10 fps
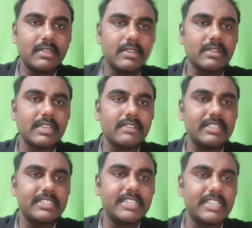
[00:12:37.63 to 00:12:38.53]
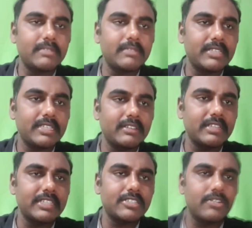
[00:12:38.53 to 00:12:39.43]
okay, I will just change the picture, I will
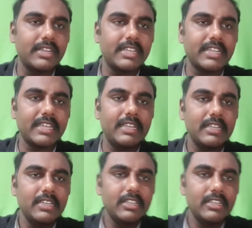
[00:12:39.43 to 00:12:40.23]
just draw it again.